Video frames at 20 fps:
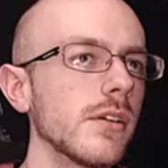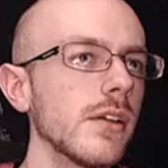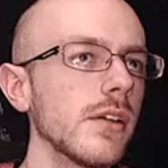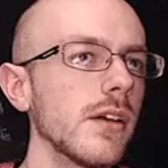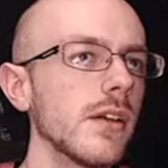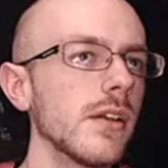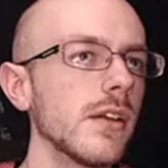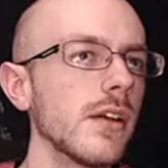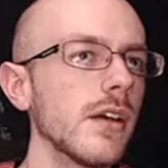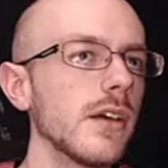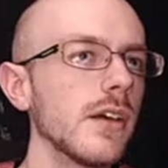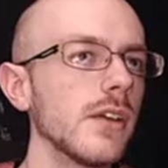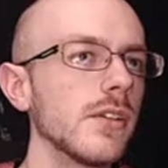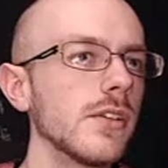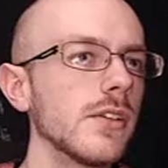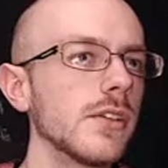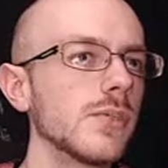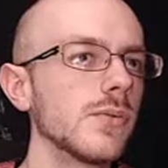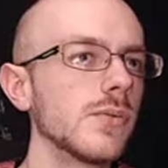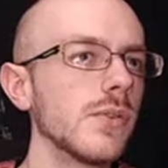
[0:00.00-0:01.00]
And then
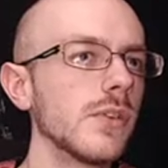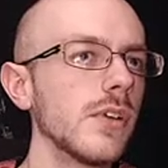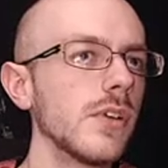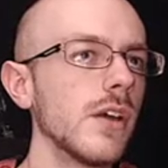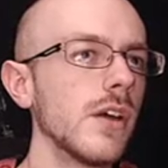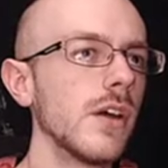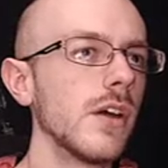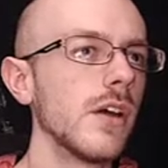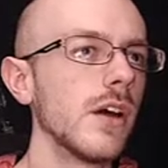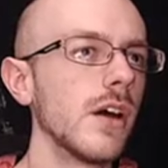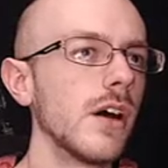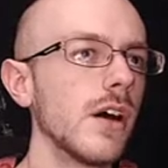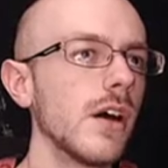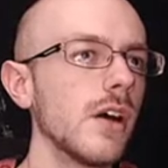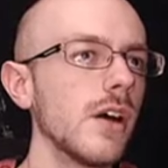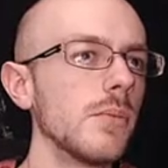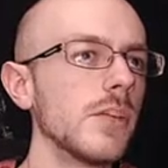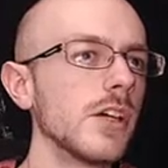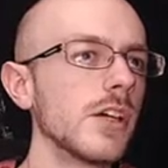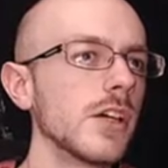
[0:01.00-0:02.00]
this fool.
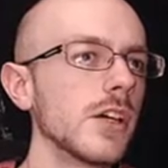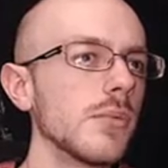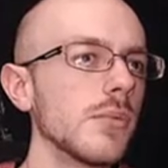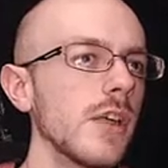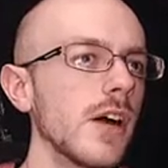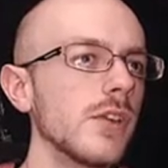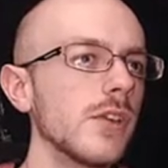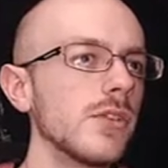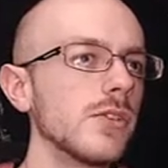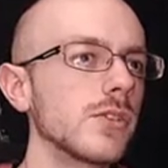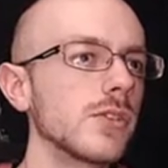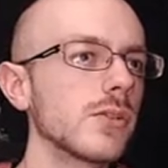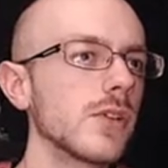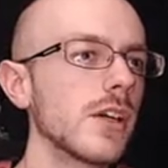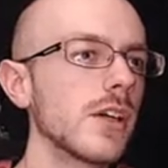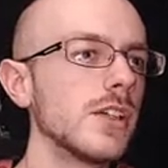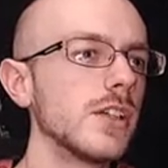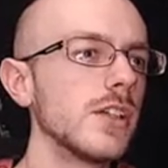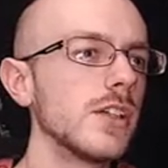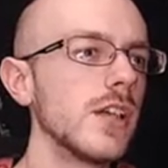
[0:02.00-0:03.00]
Um, he can come out and do some
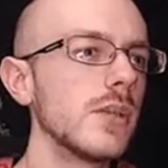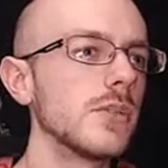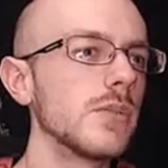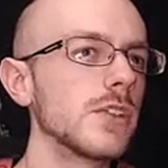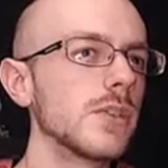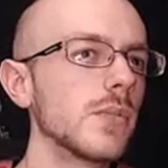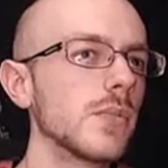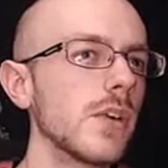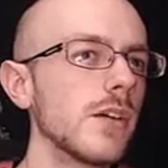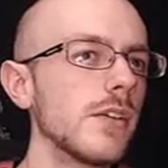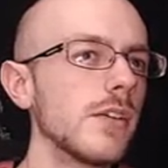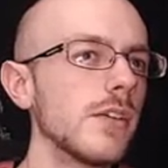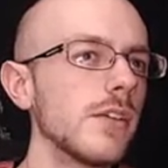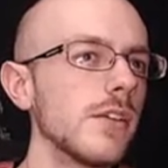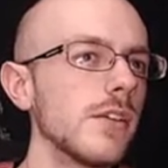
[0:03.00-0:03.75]
crazy damage as well.